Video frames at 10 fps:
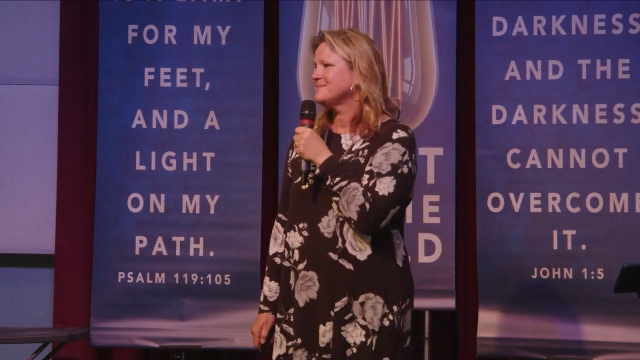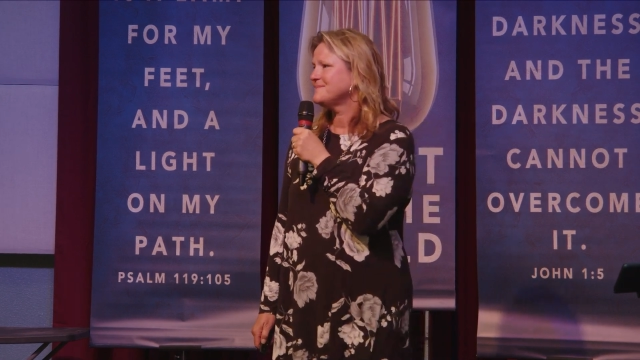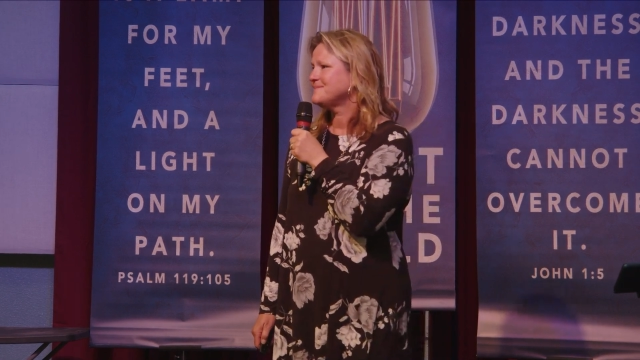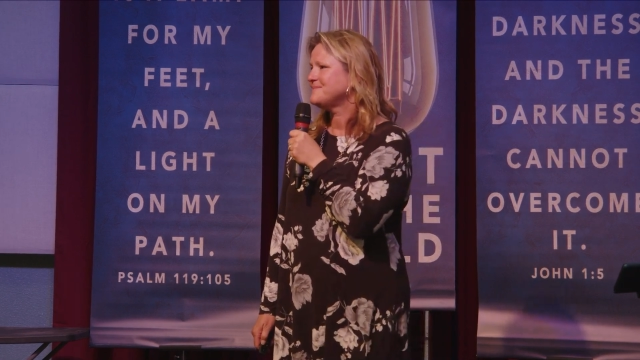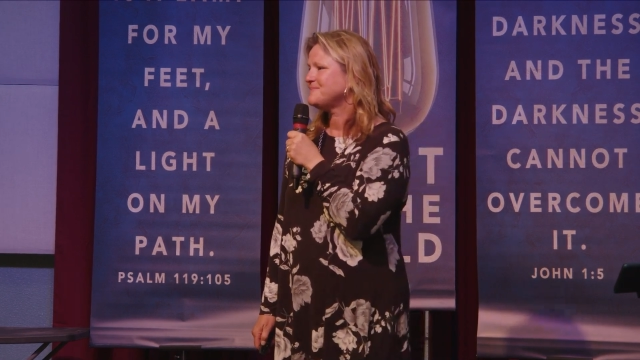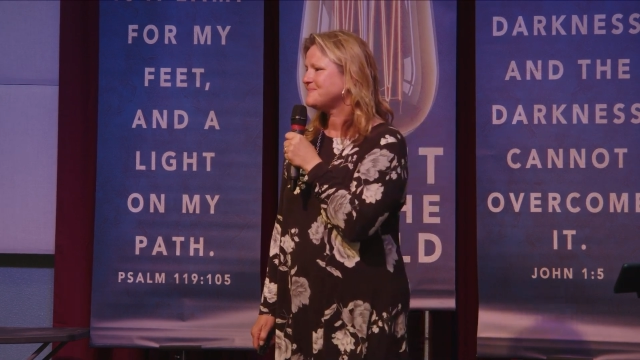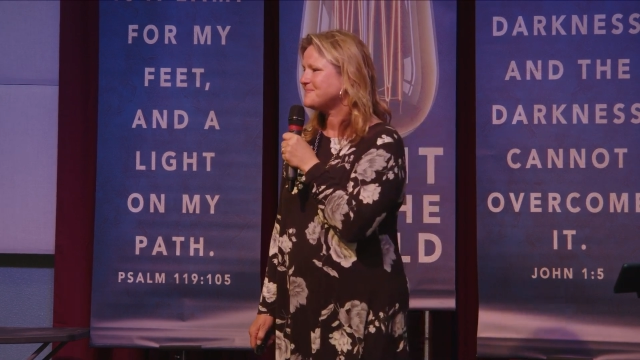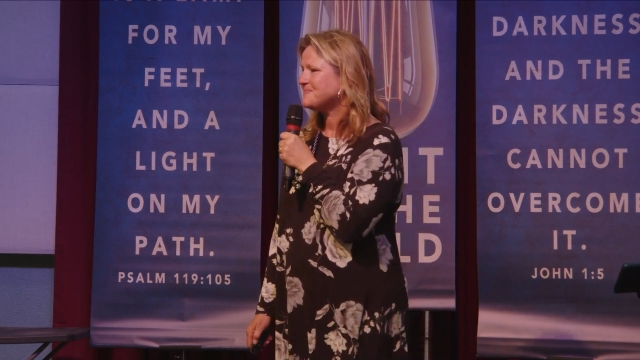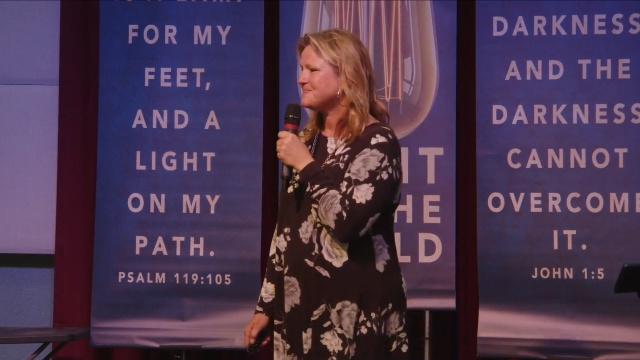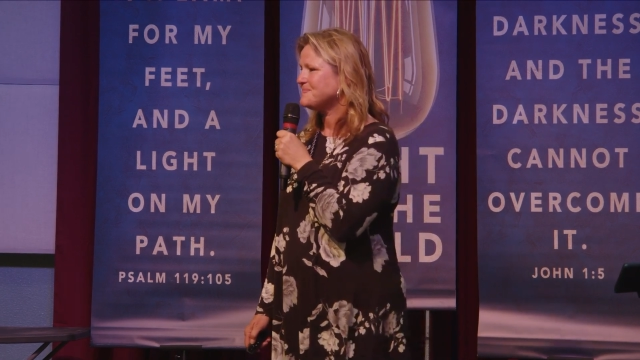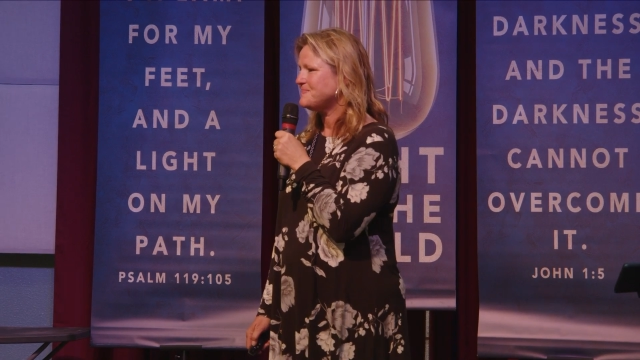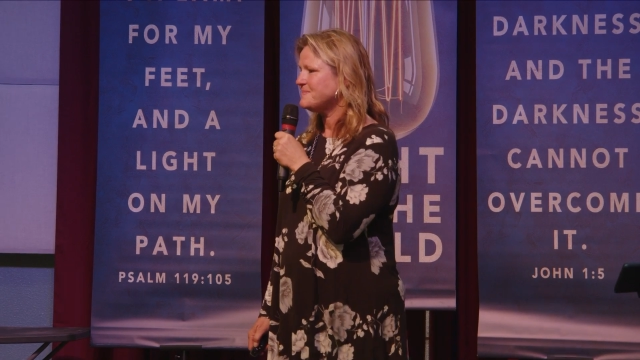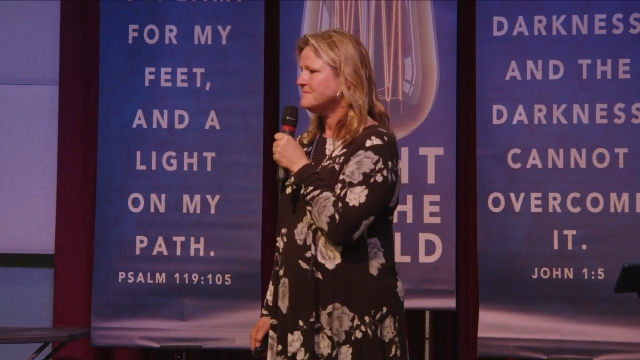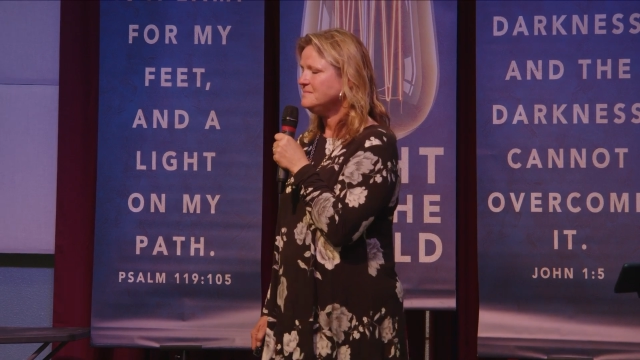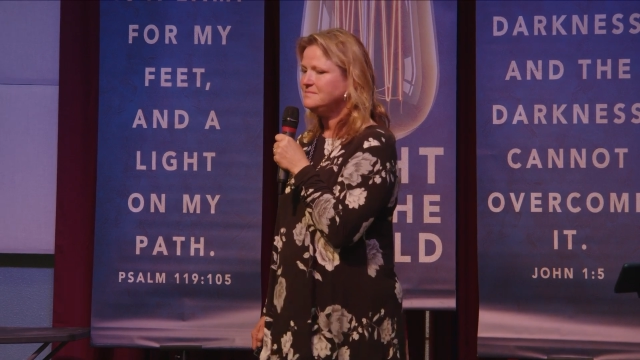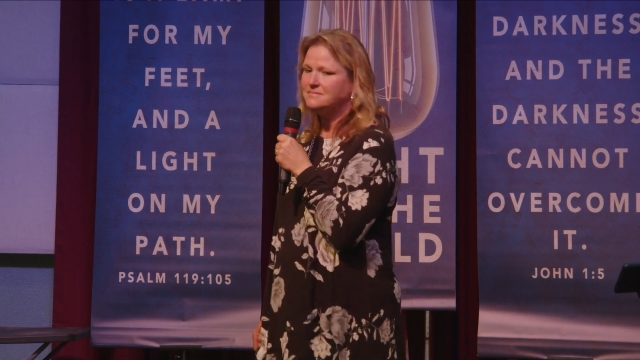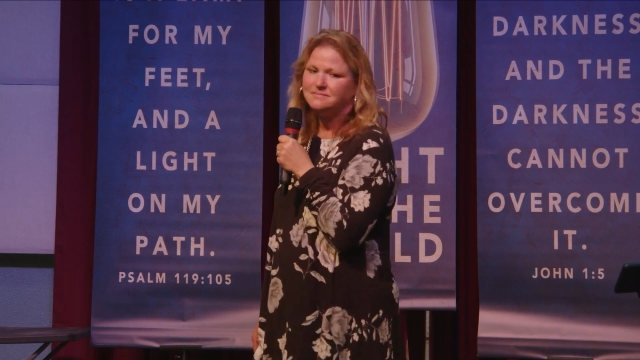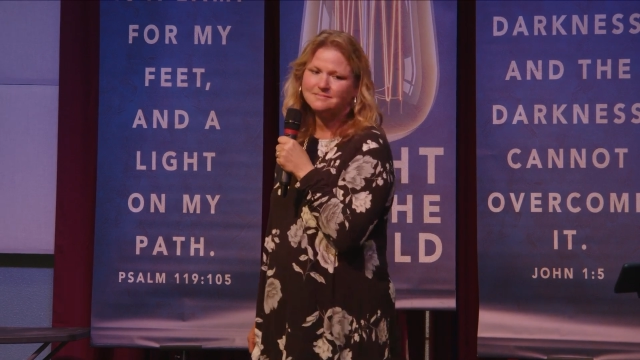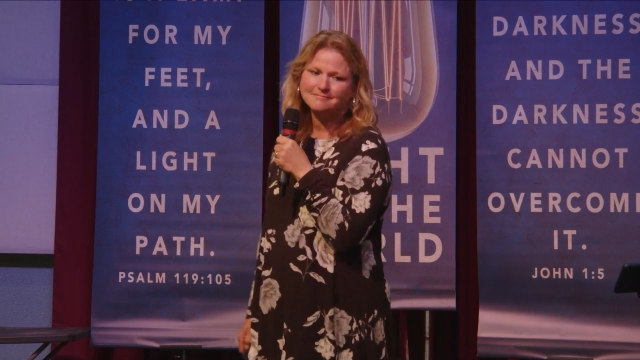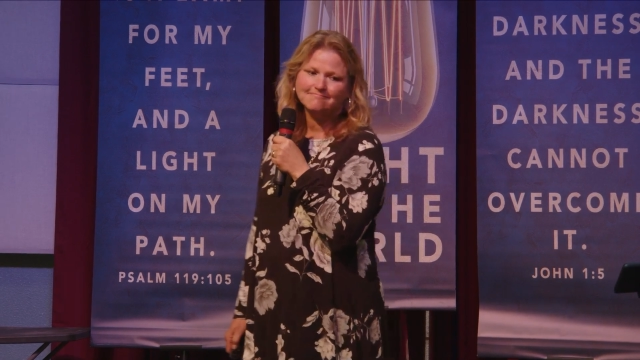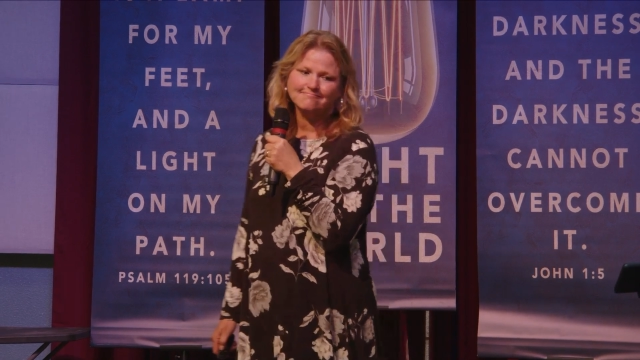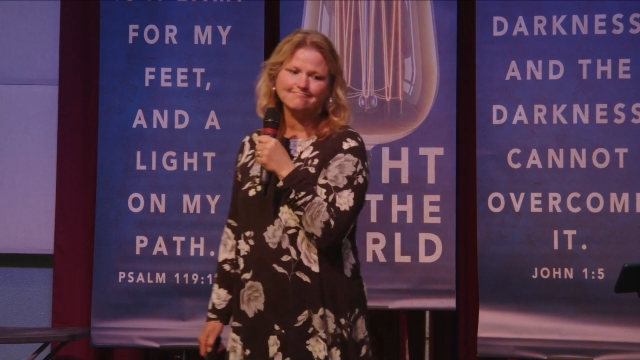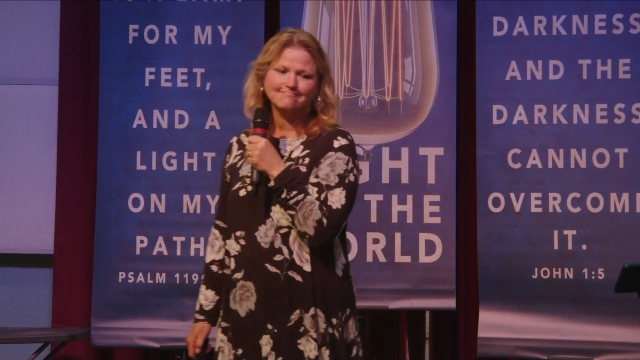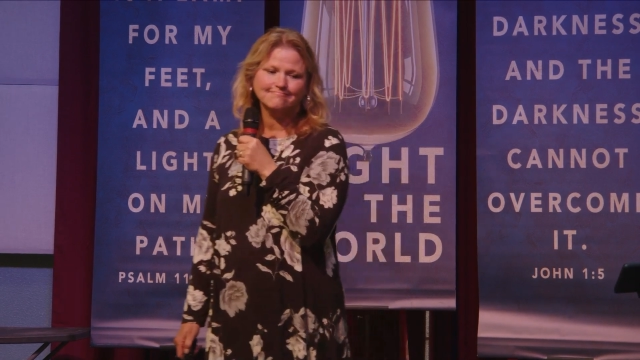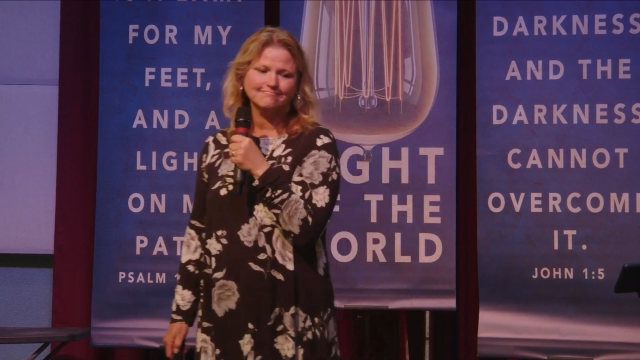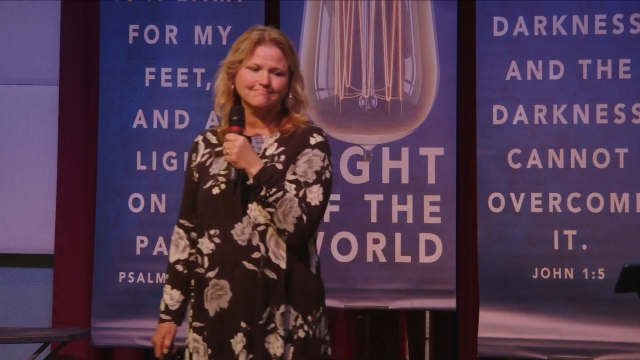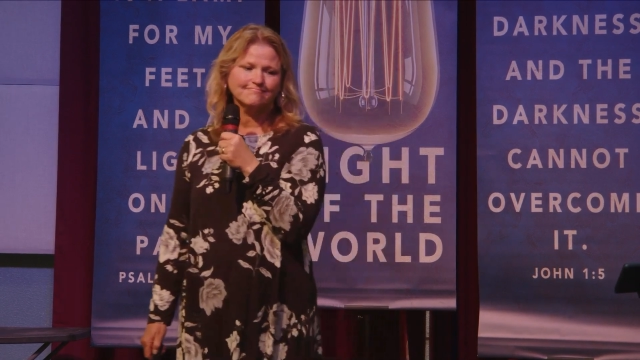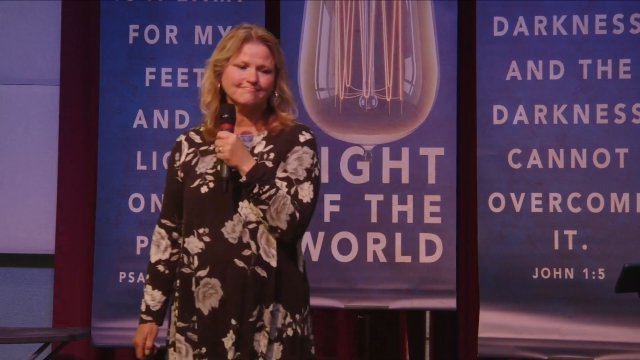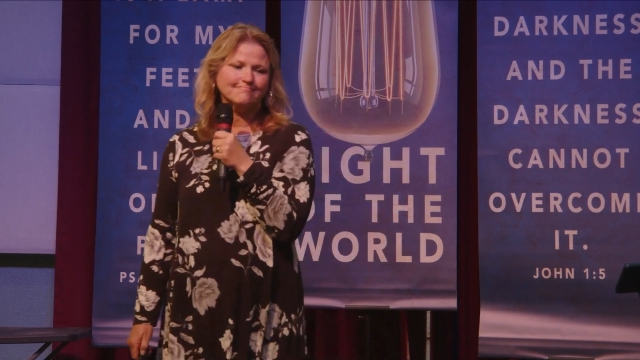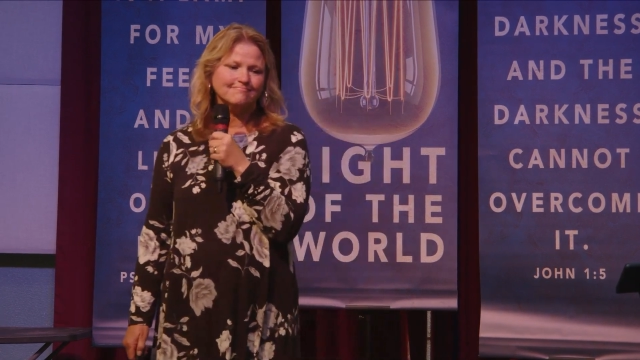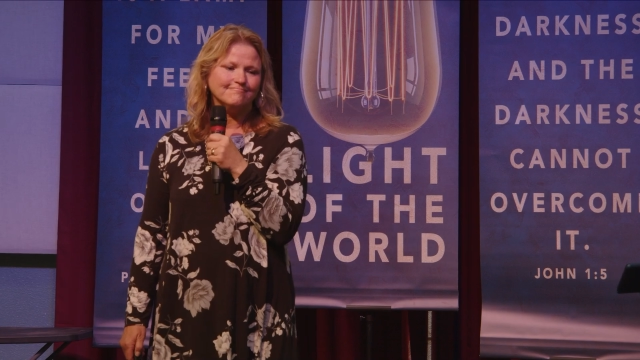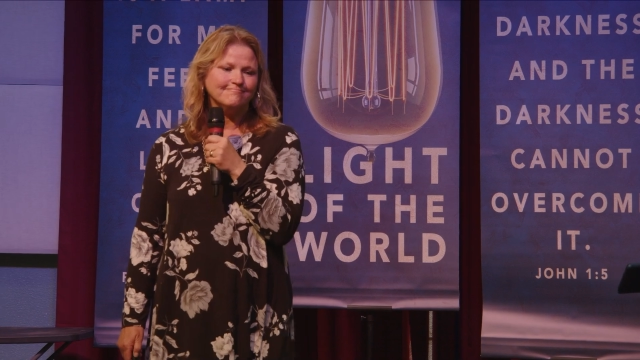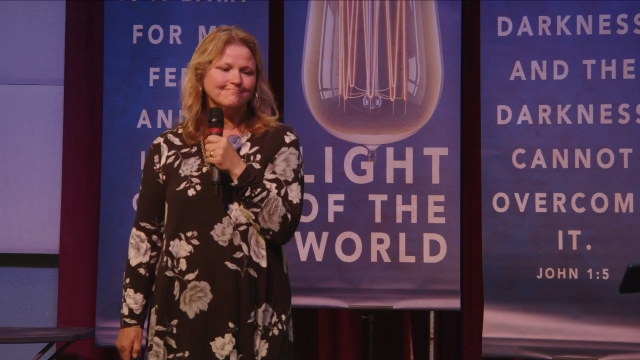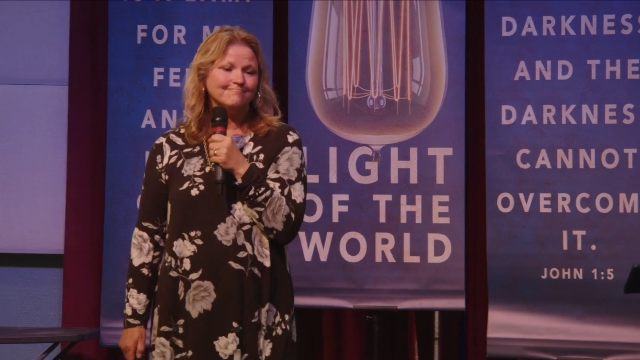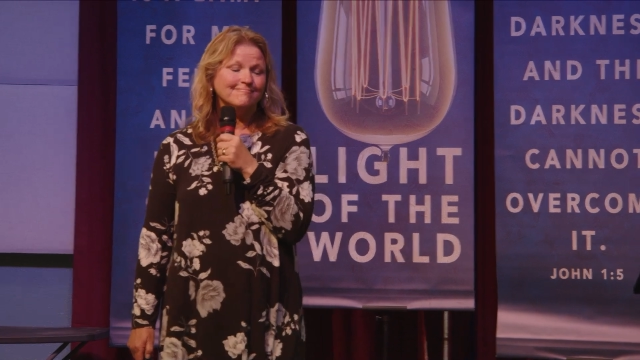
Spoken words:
(no one is talking)